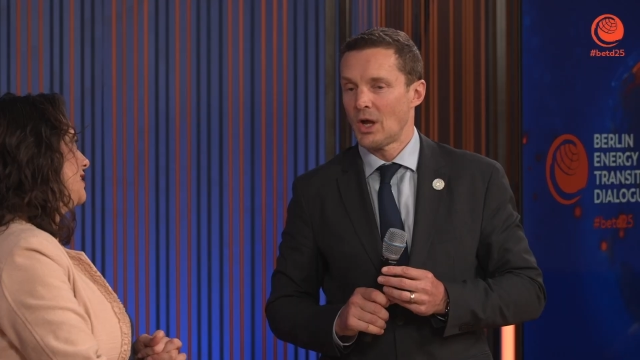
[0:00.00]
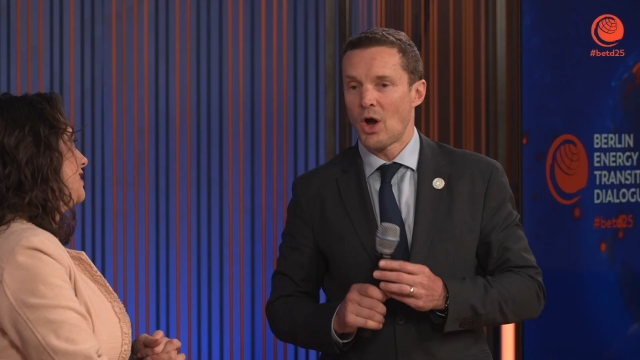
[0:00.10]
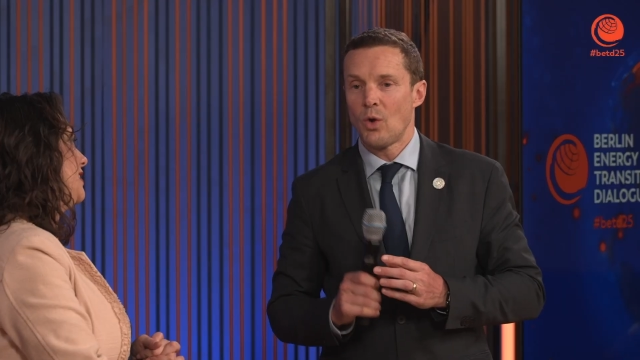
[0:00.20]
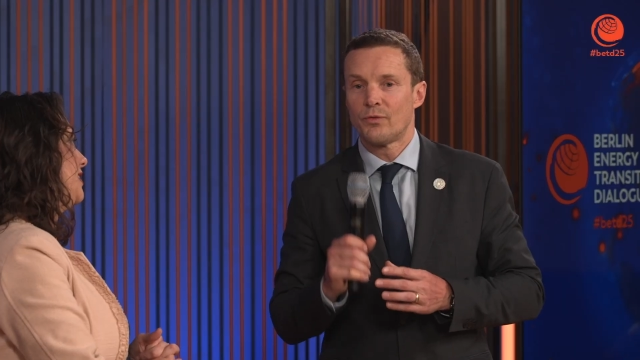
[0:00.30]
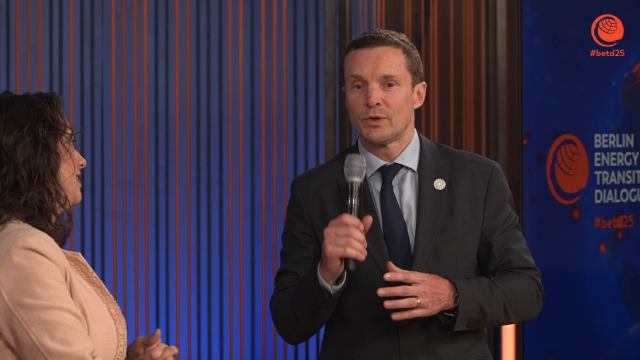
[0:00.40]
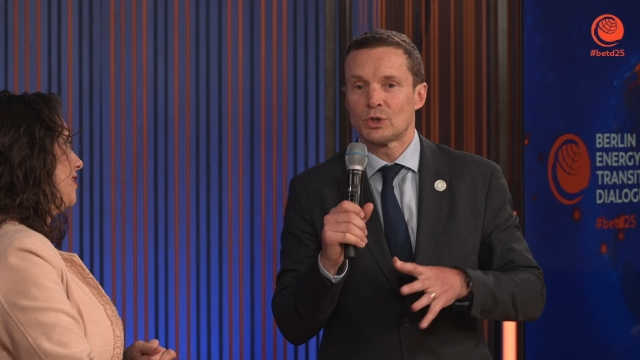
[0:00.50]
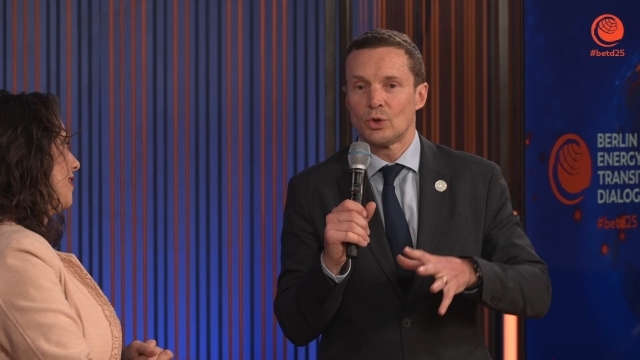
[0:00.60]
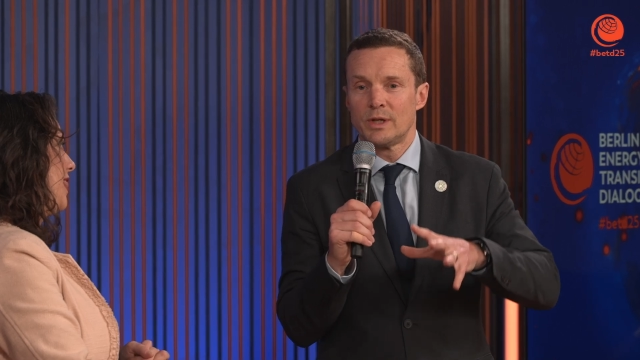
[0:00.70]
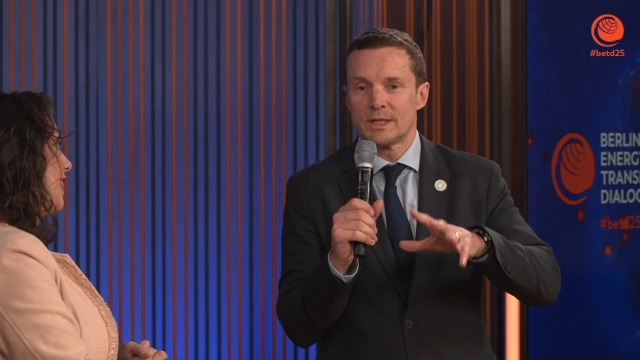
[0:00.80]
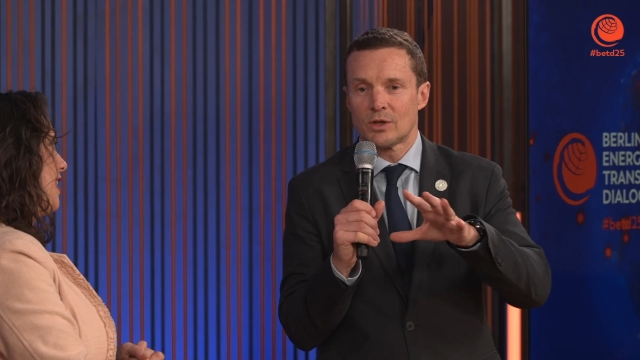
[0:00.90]
Oh, for
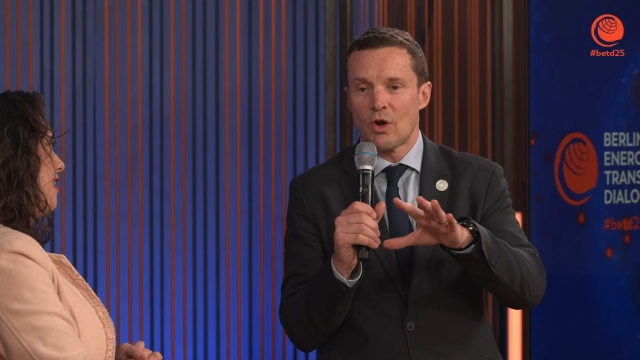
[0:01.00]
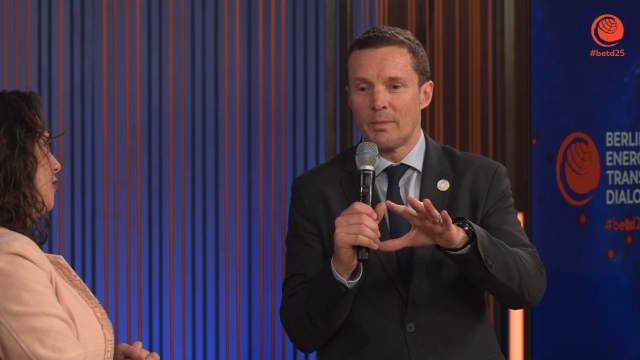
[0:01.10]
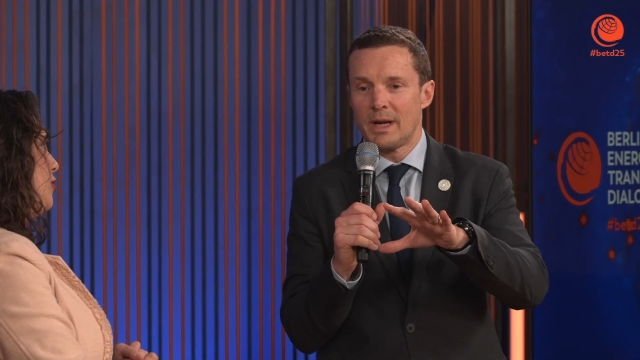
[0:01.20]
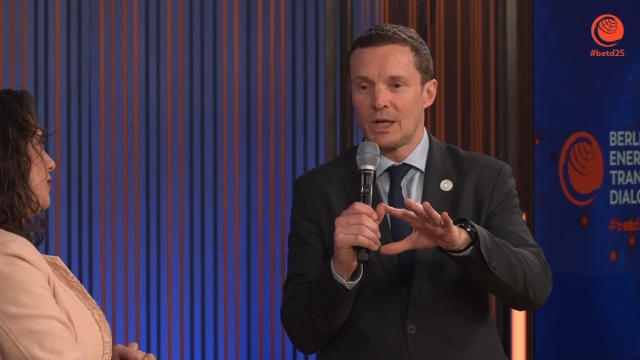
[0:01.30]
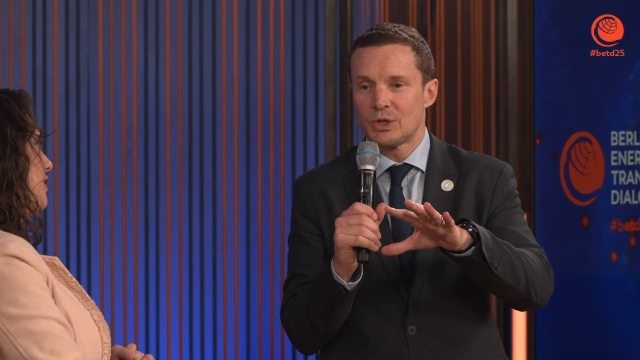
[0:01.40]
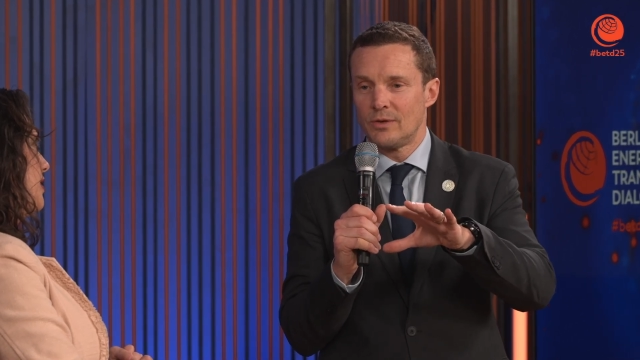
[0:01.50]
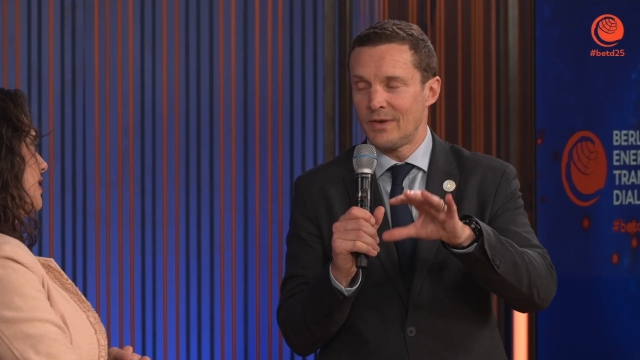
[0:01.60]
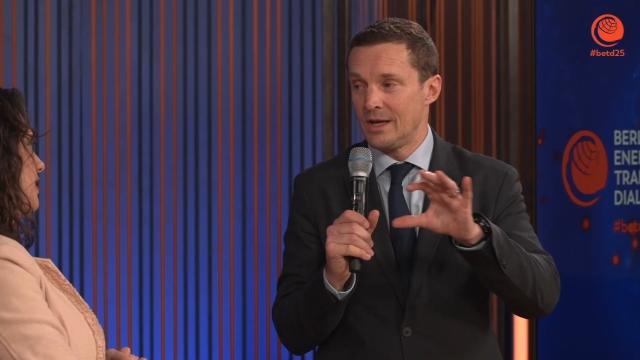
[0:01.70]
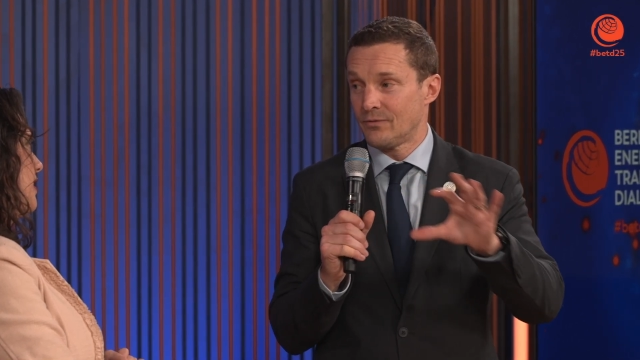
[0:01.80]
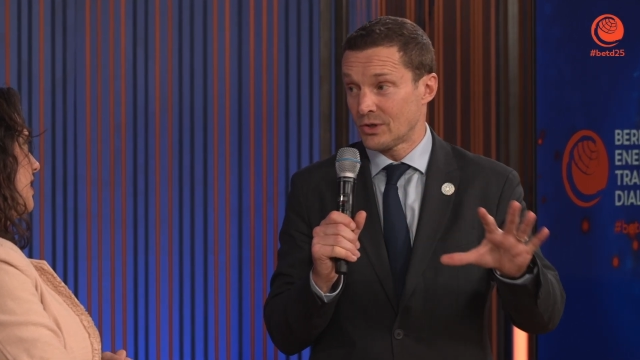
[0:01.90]
sure, it's a combination of
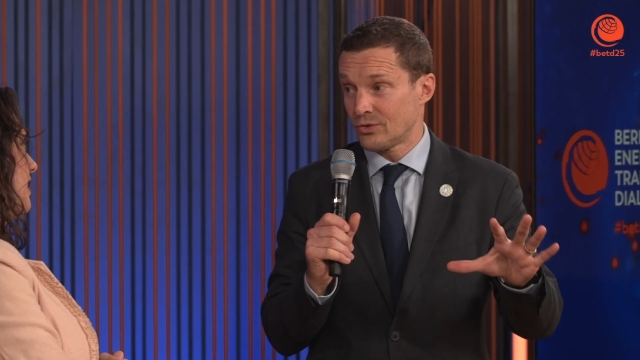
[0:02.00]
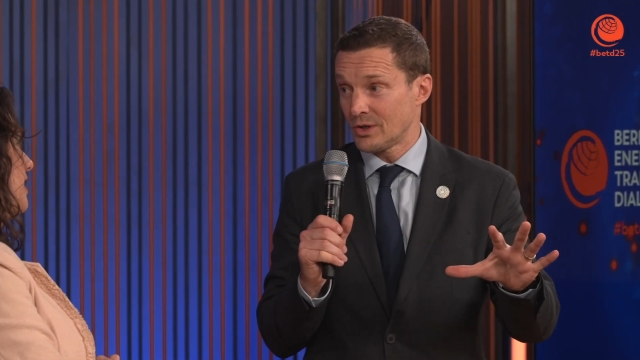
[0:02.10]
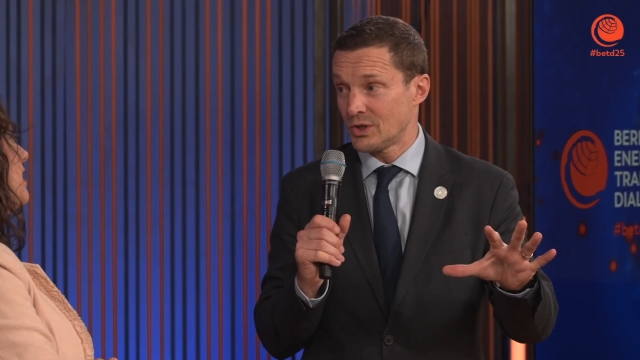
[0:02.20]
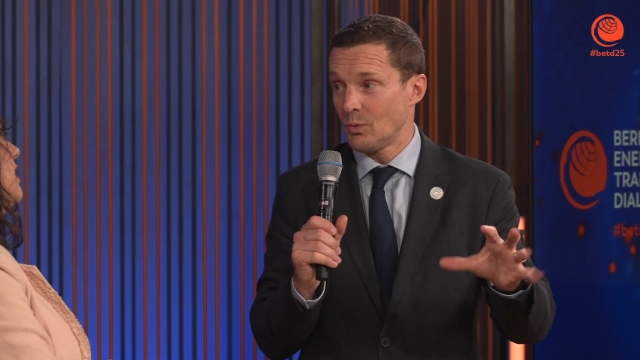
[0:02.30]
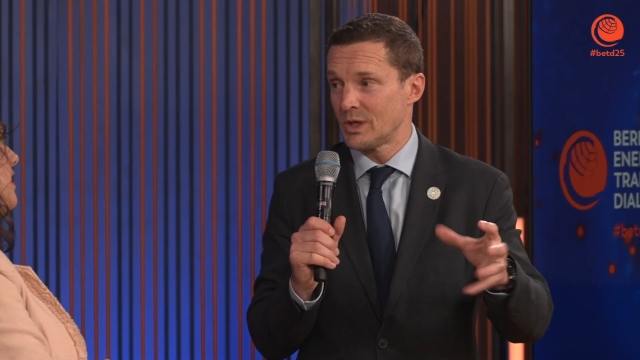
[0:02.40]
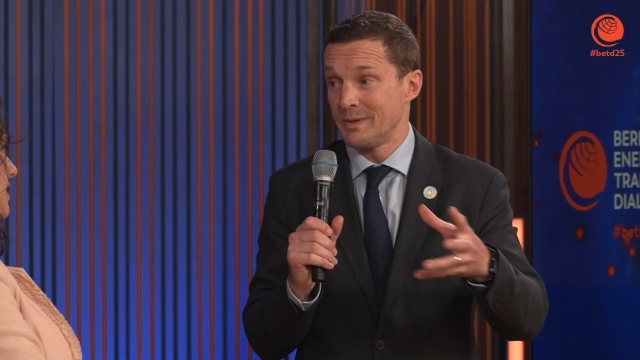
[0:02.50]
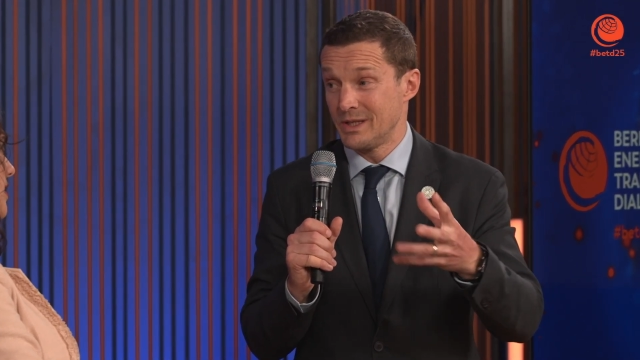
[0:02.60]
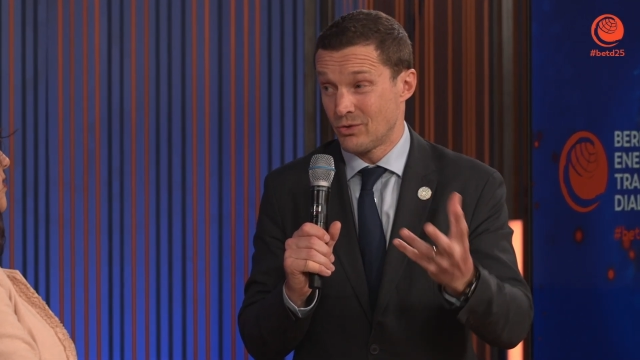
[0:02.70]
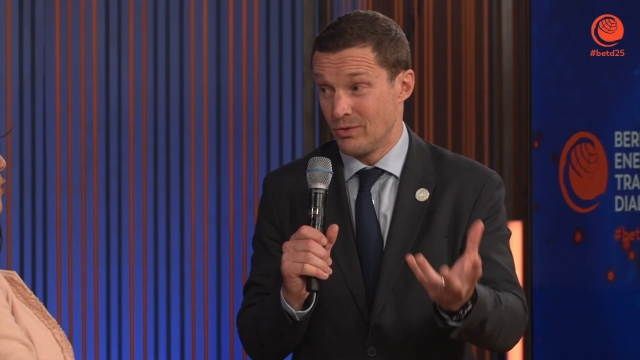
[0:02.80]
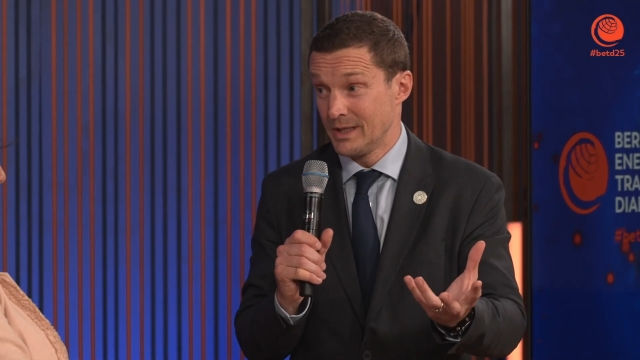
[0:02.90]
infrastructure, which
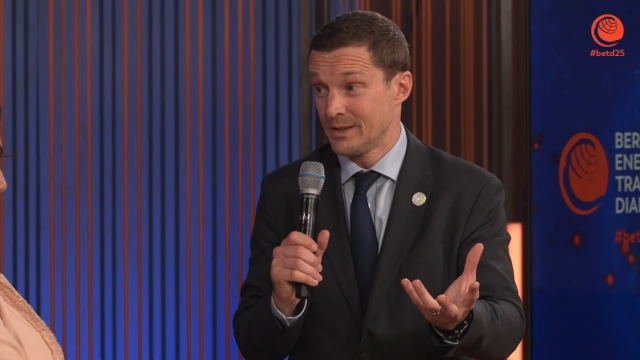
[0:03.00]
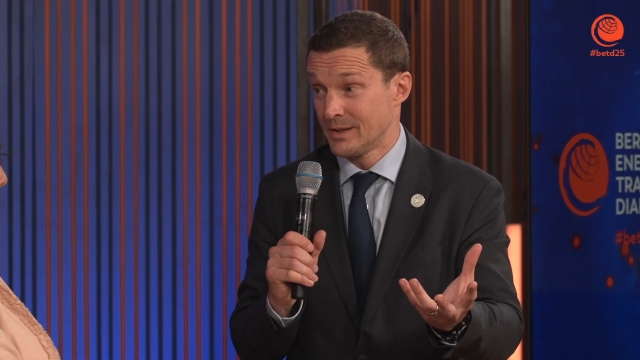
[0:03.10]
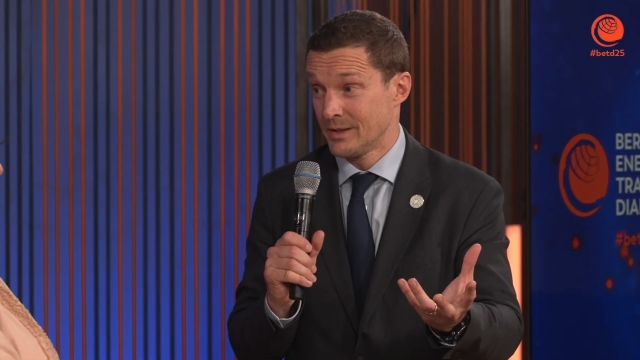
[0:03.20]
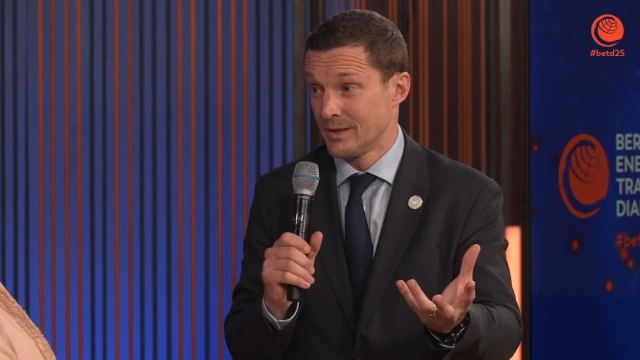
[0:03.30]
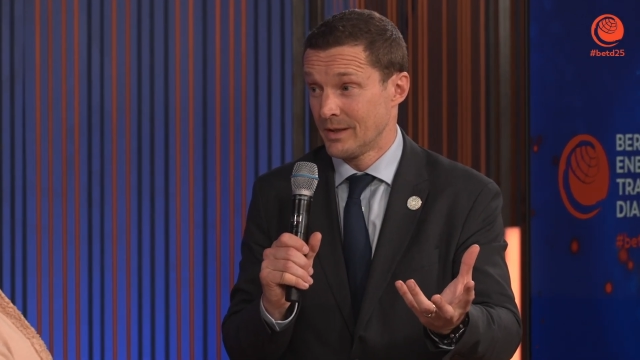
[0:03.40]
means grids,